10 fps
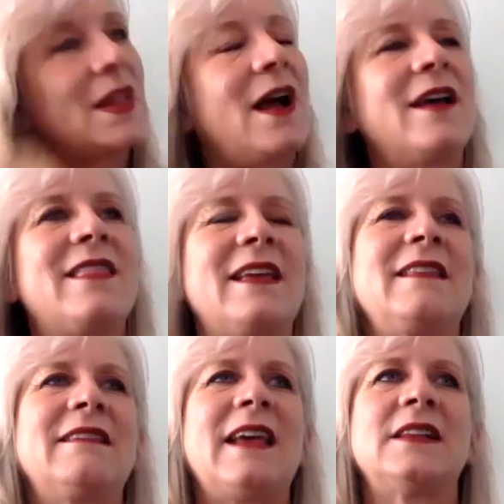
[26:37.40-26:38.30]
I think
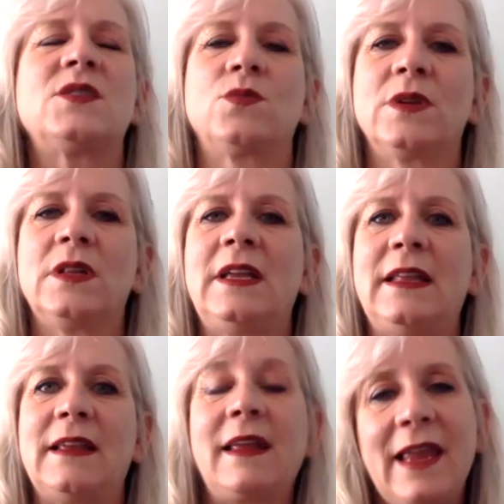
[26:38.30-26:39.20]
that that's really
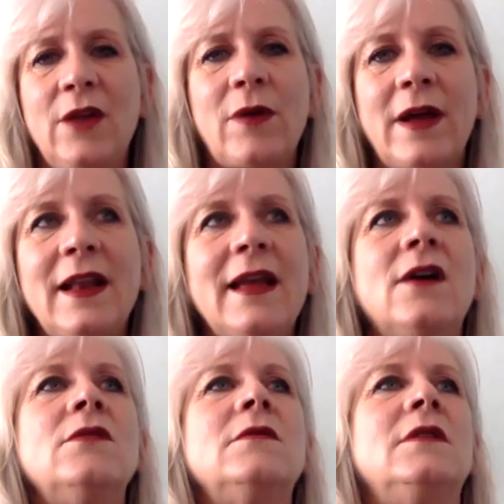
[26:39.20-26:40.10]
the key right
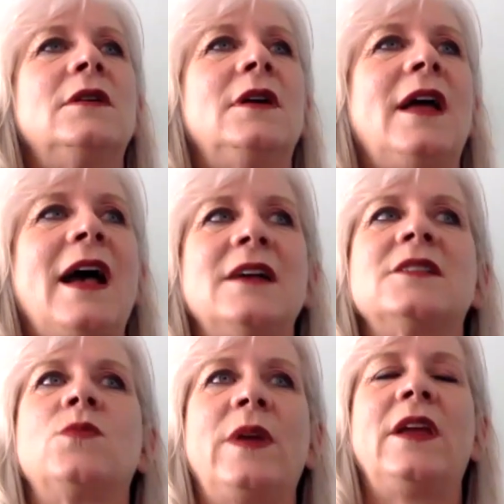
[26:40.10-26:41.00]
now,
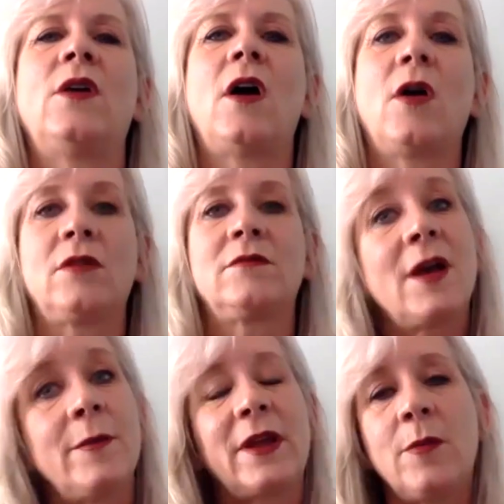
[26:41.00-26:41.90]
as we are
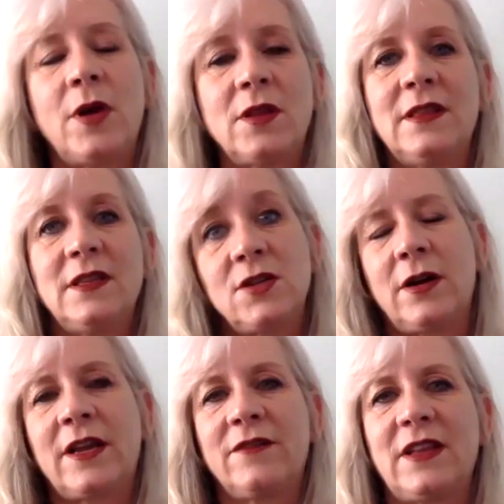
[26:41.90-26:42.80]
coming up on the
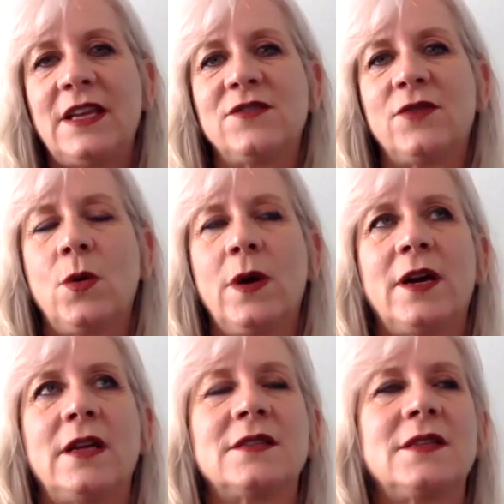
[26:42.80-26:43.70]
dawning of the age of
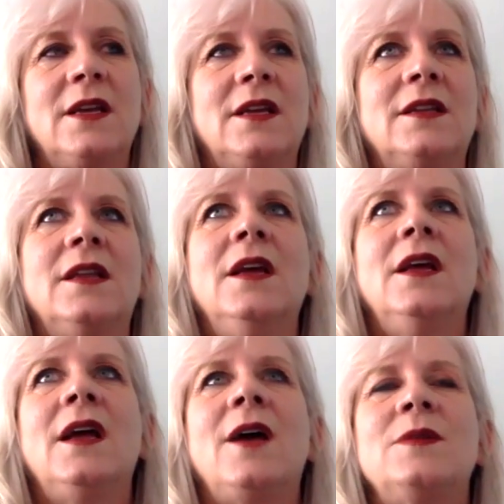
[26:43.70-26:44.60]
Aquarius. And
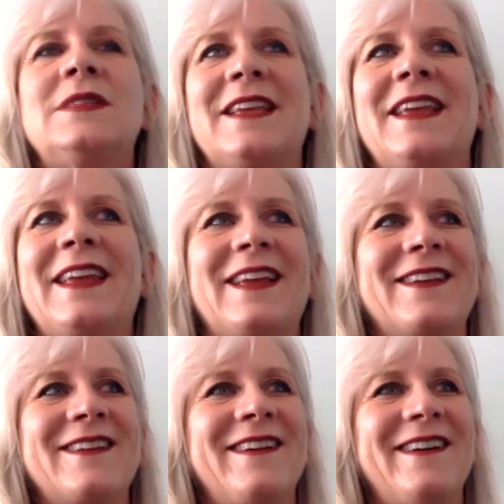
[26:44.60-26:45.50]
I was
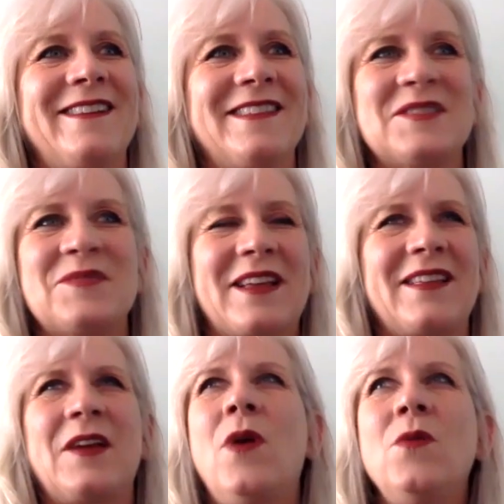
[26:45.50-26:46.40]
thinking this week,
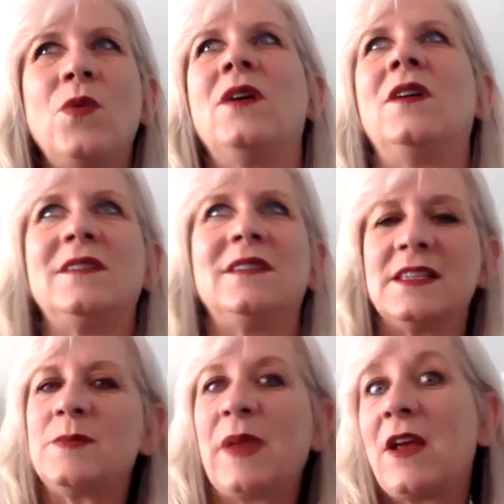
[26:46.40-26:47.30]
like, what will
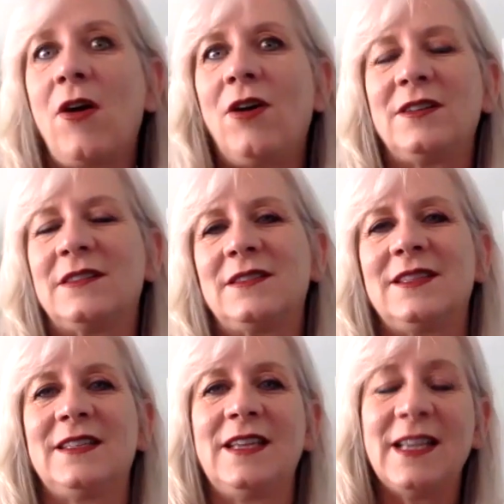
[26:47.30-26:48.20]
this be called
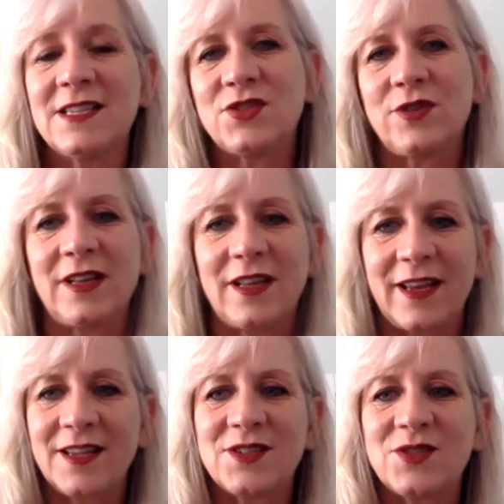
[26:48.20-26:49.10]
in history?
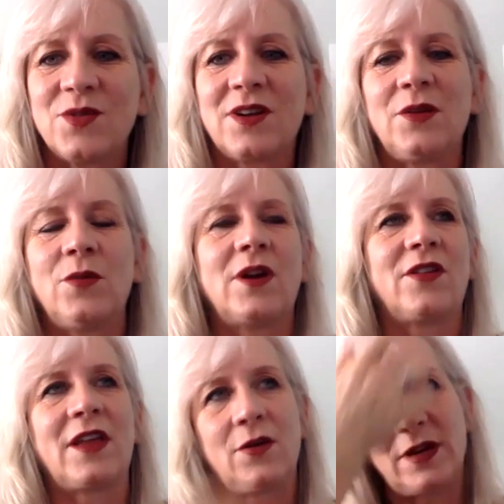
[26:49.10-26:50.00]
Like, historically, what are
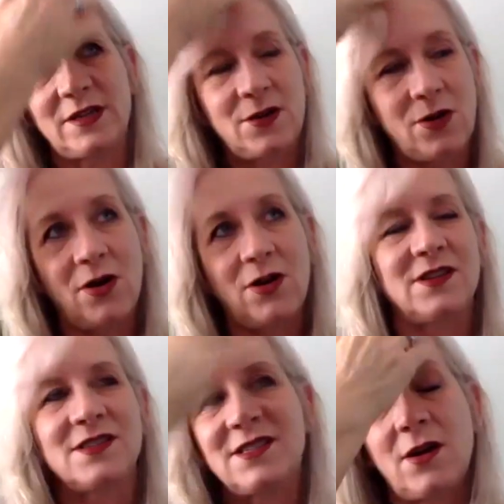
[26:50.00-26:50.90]
they going to call
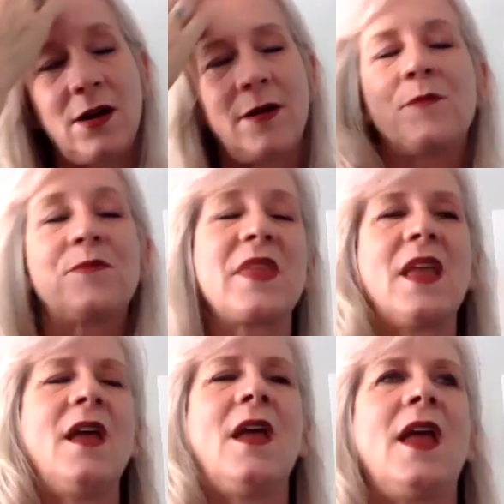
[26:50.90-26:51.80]
this time?
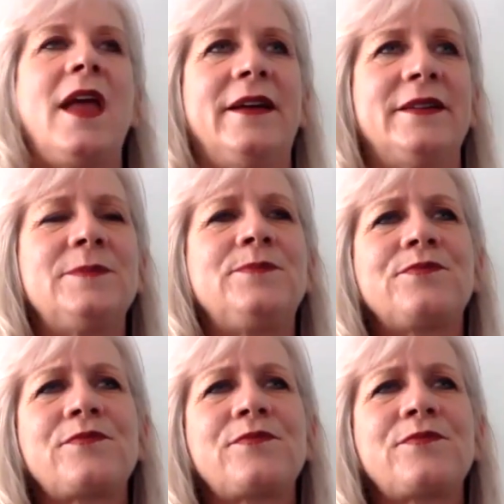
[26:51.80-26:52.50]
And,